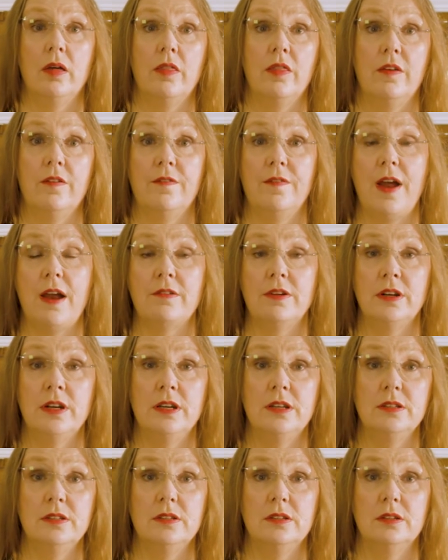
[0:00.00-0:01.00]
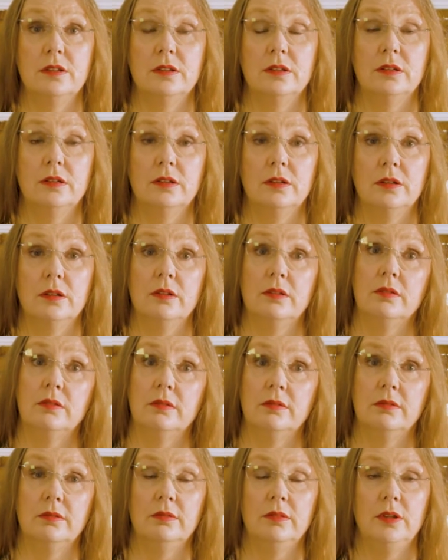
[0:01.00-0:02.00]
the Fariners,
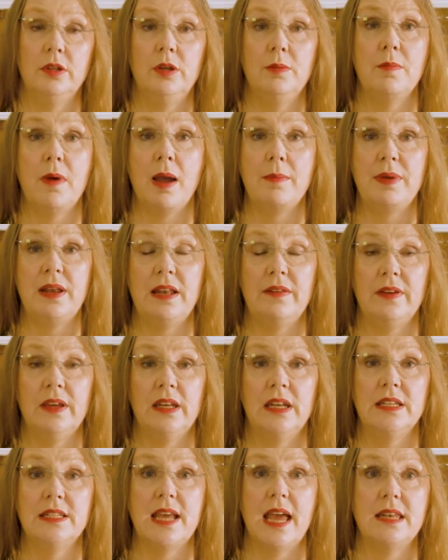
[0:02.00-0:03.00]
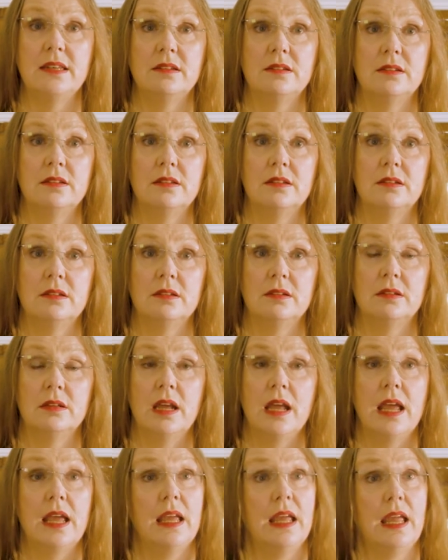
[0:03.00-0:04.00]
you might be living in a tent.
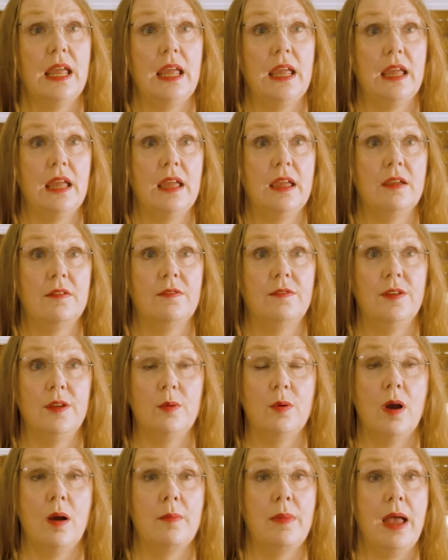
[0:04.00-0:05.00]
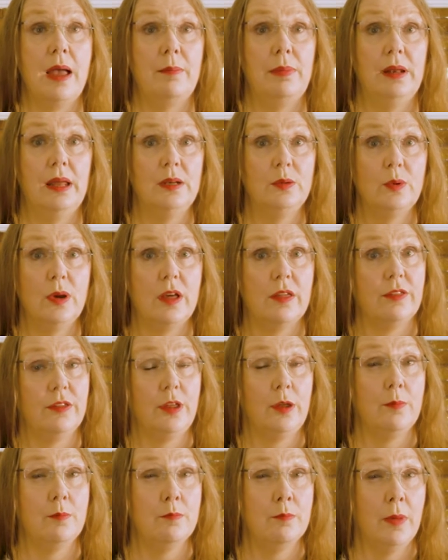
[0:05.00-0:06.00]
If you are Mayor Bloodworth,
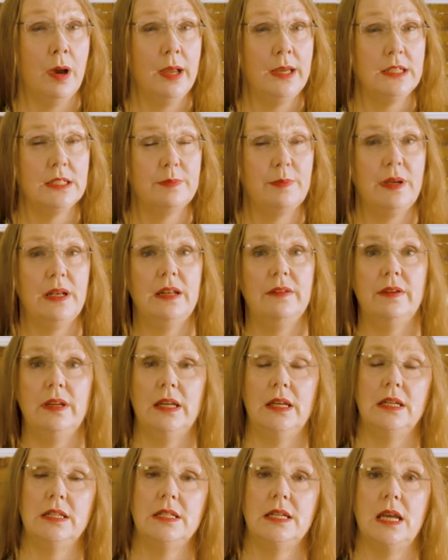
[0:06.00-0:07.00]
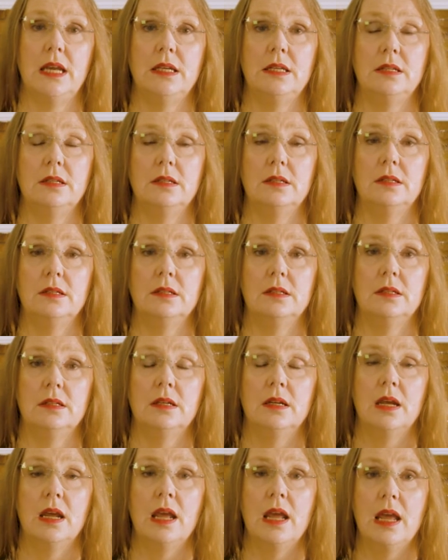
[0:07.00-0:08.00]
you might be living in a tent.
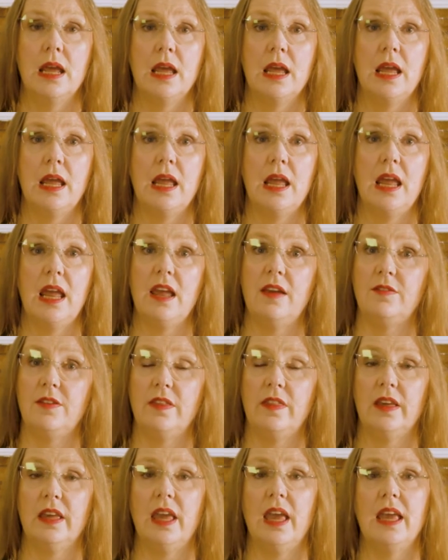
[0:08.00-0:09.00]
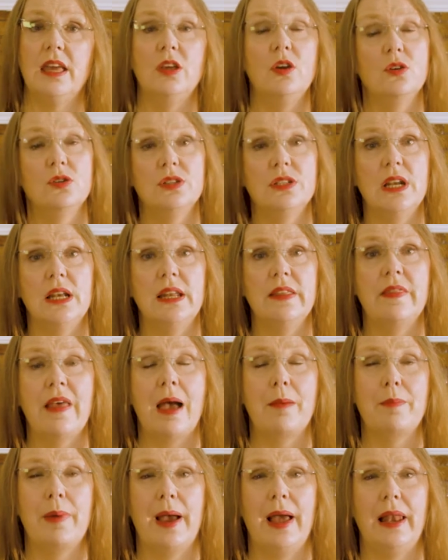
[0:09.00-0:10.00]
If you're the king, you're still in
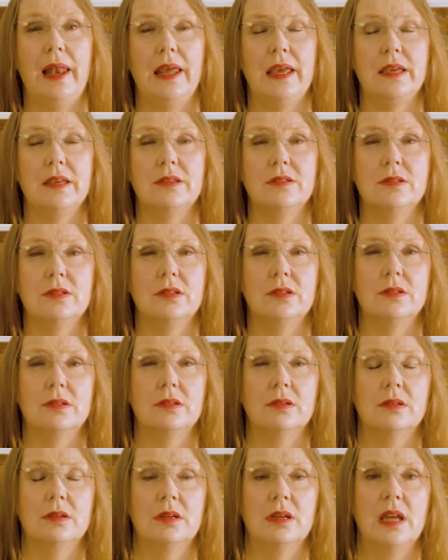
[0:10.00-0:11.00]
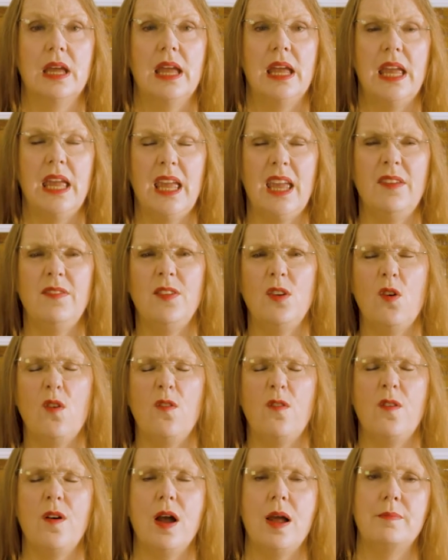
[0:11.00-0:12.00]
that palace. If you're
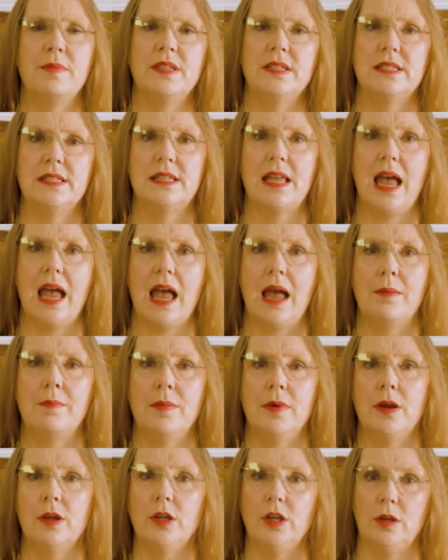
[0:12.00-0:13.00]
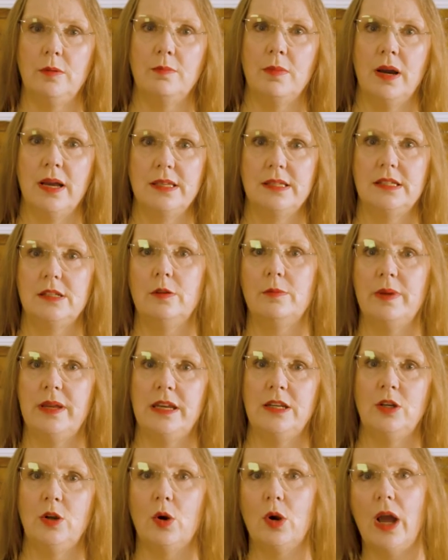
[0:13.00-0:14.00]
Fireman Sam, you might still be
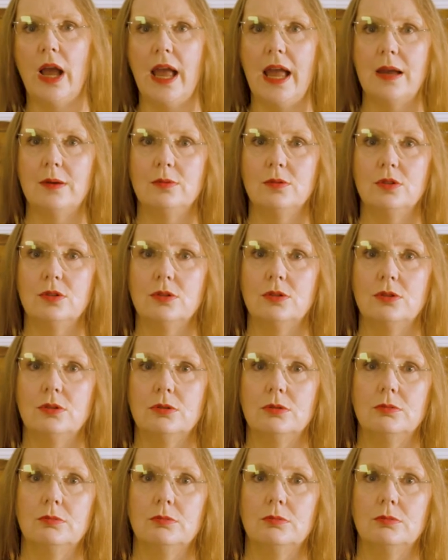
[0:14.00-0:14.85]
in your house,